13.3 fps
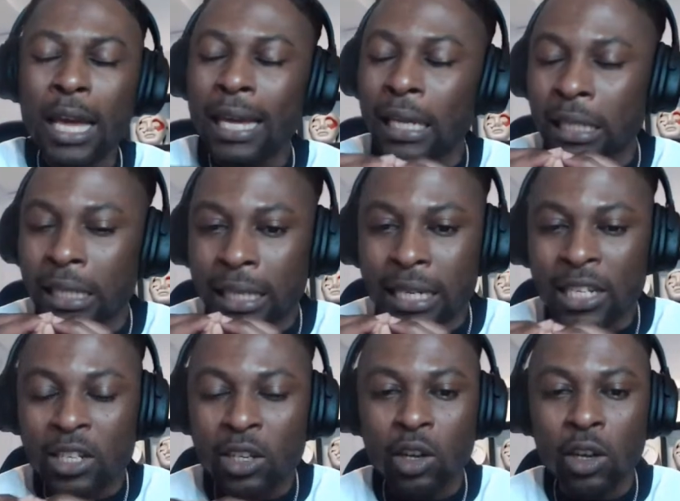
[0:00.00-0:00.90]

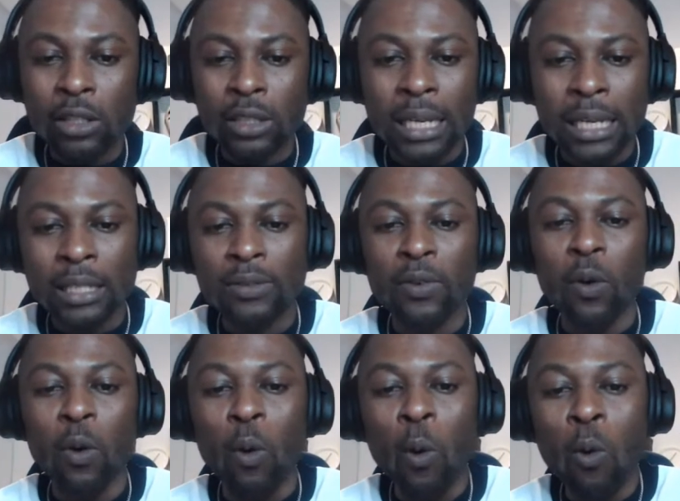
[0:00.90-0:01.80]
Indonesian content for
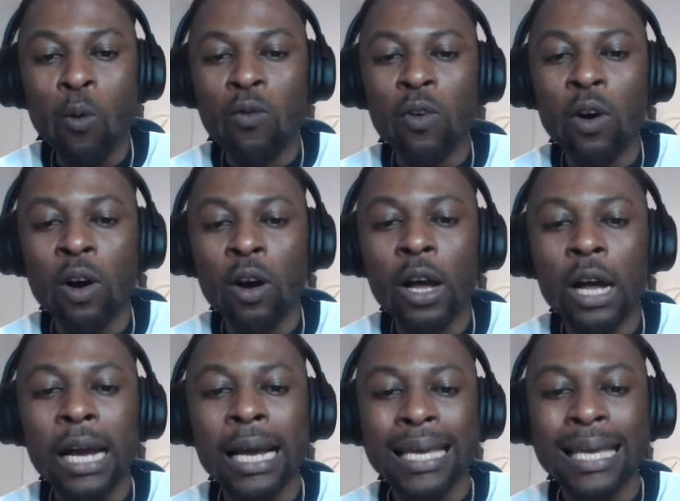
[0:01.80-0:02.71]
over
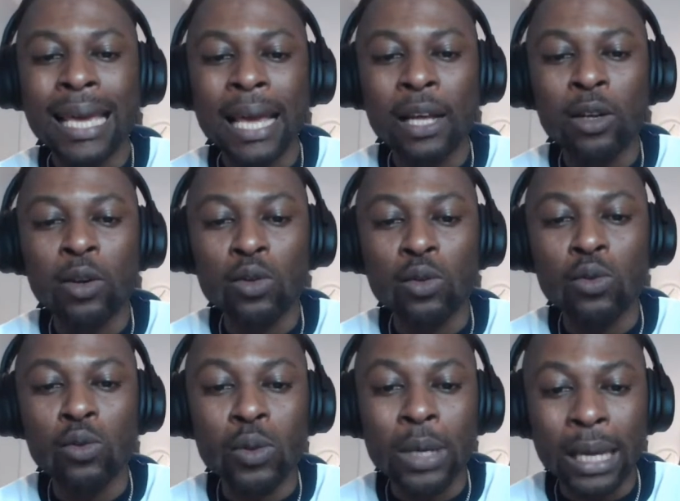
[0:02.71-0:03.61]
a year, close to
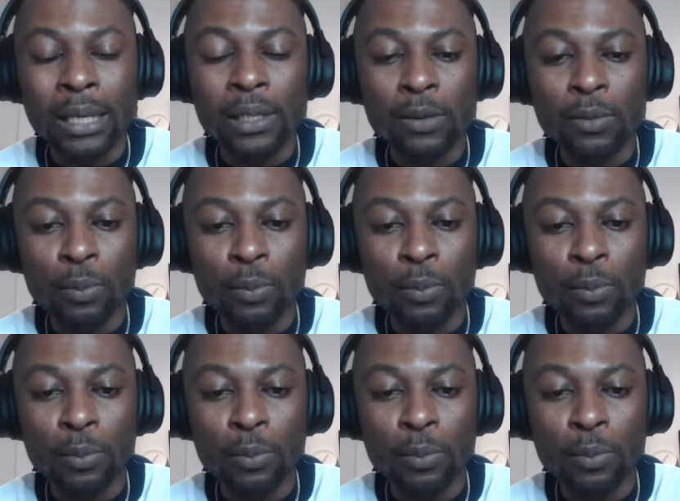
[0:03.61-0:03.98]
2 years,